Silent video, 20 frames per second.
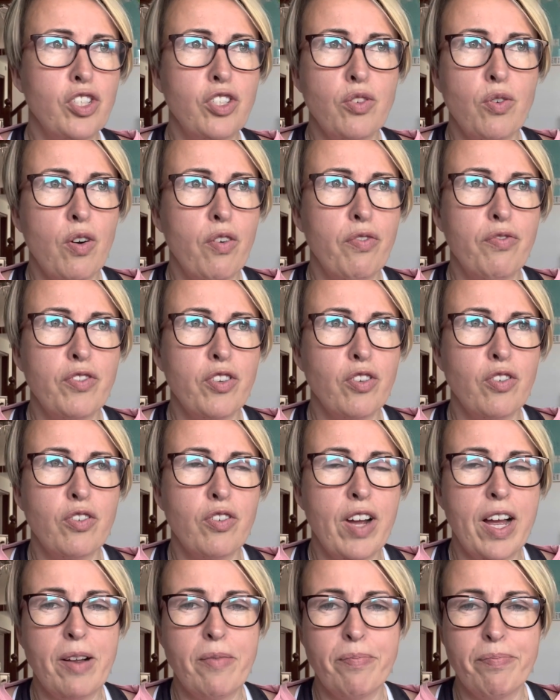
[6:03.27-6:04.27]
you off
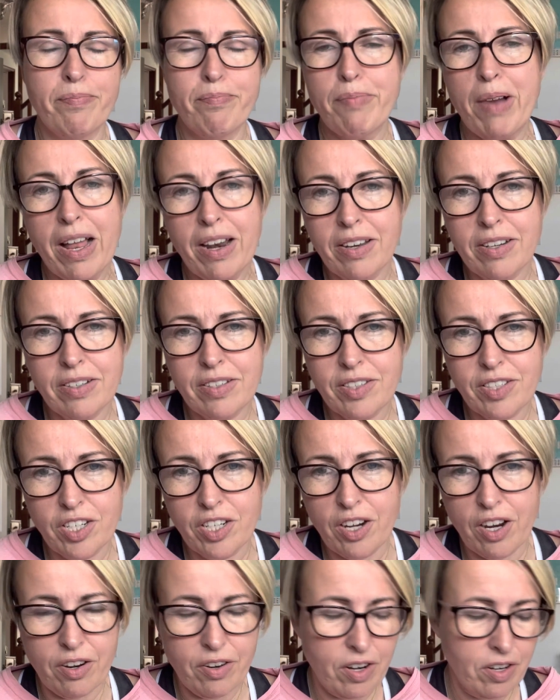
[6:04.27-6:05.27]
your balance, you
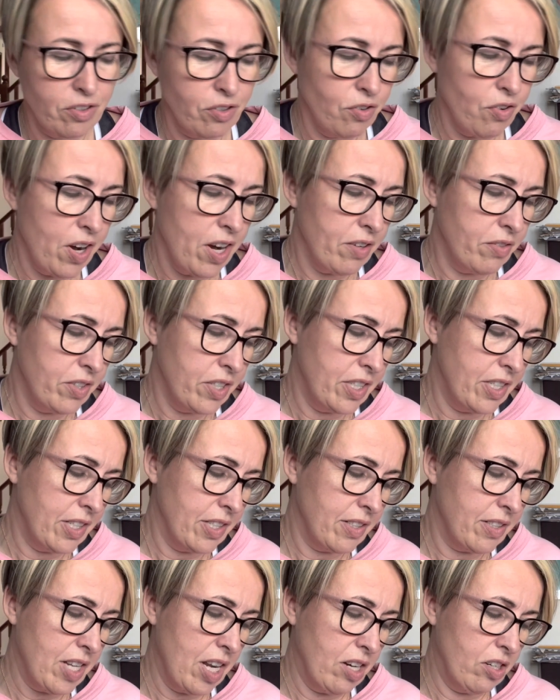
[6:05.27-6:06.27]
know, ungrounded,
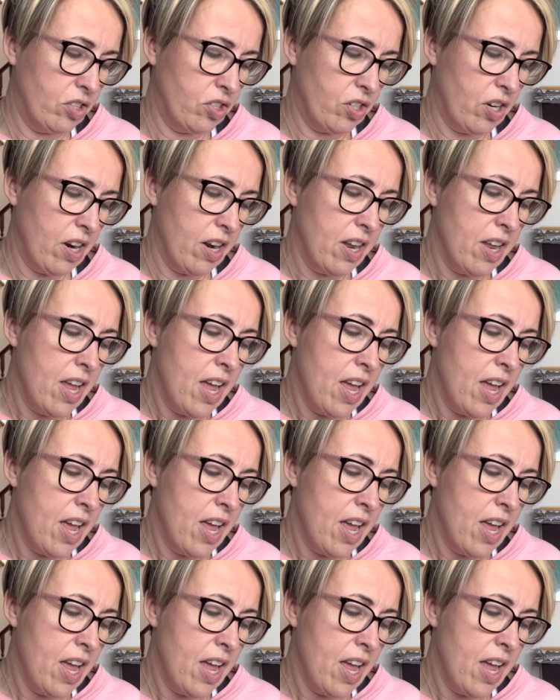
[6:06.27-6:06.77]
etc.